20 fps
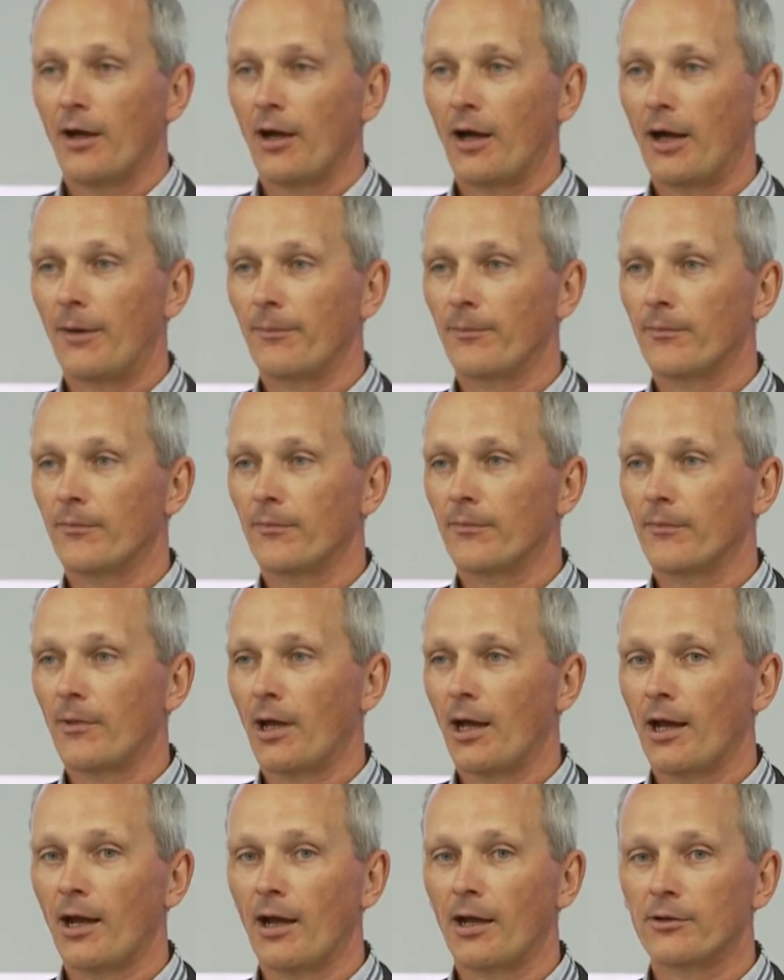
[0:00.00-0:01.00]
Um,
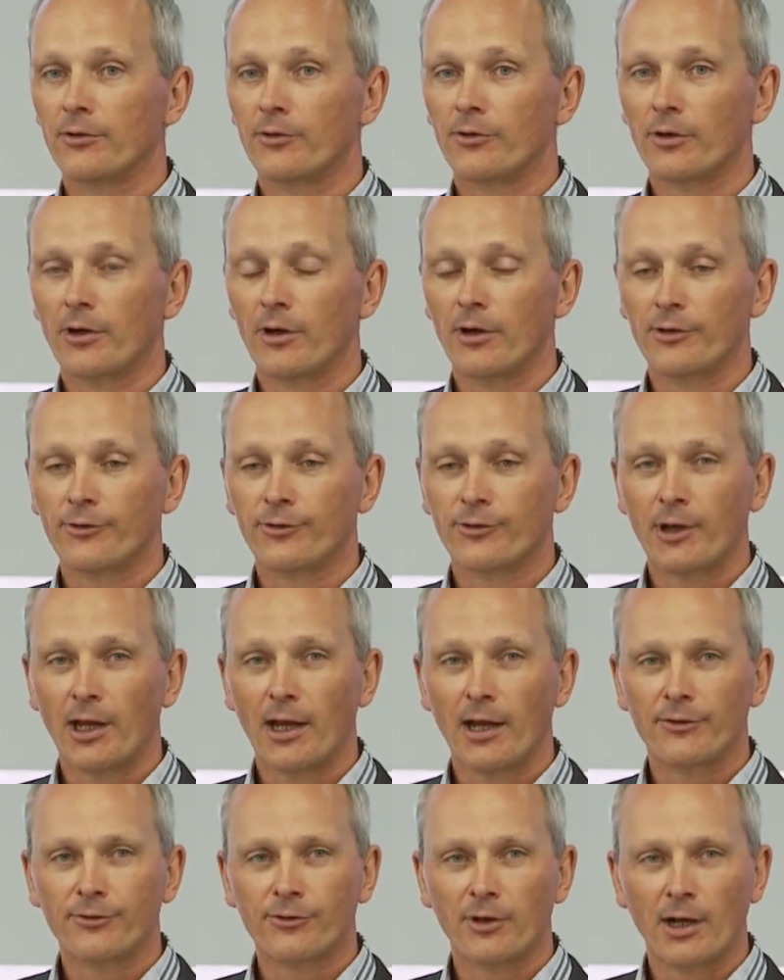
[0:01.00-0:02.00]
and uh, it
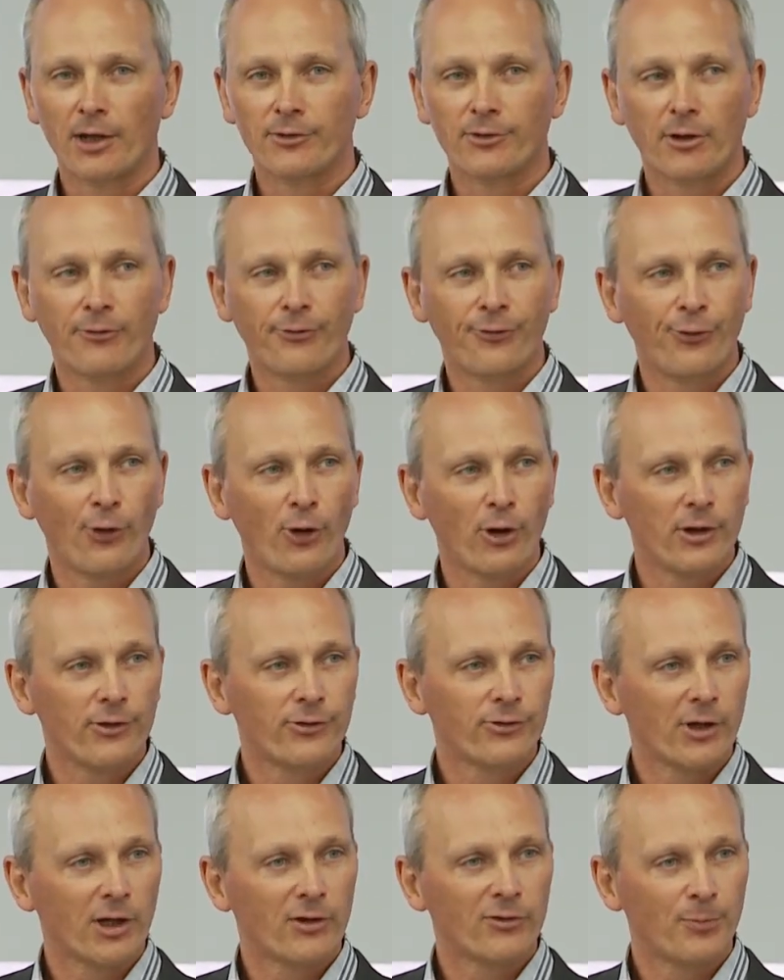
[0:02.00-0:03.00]
says that I think
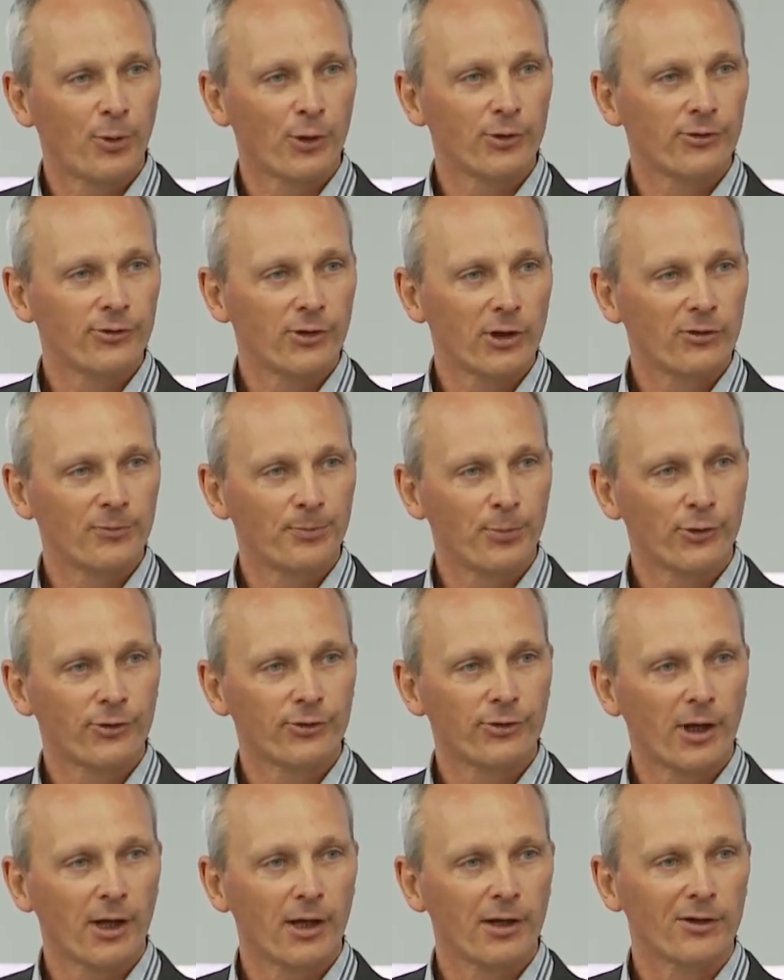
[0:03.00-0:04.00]

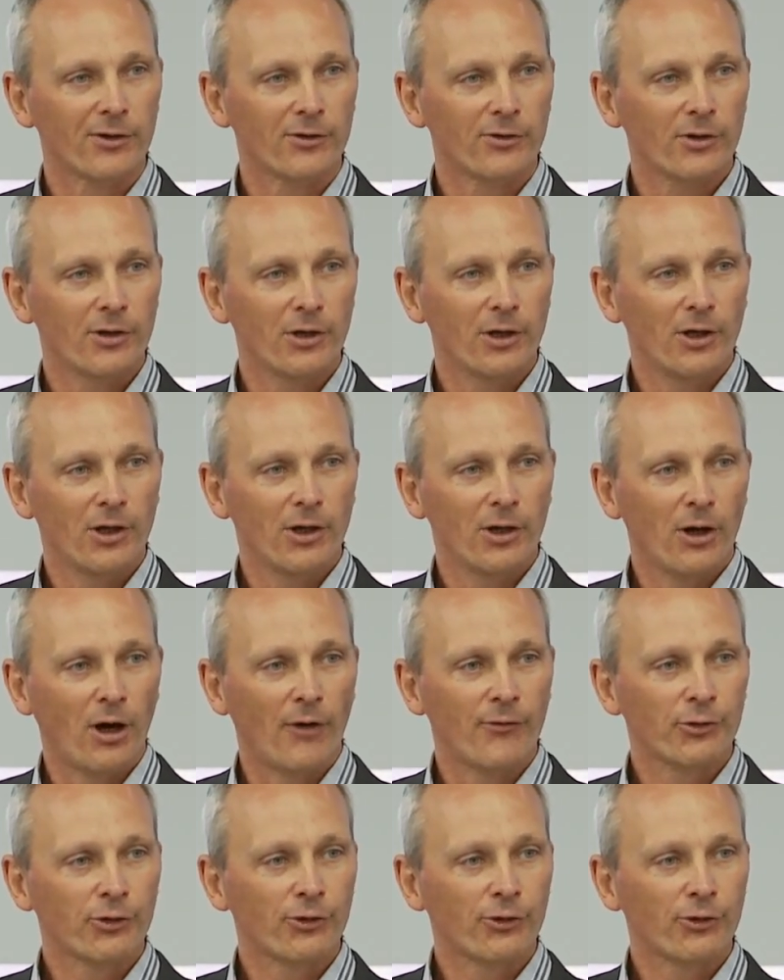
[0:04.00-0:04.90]
46.6% of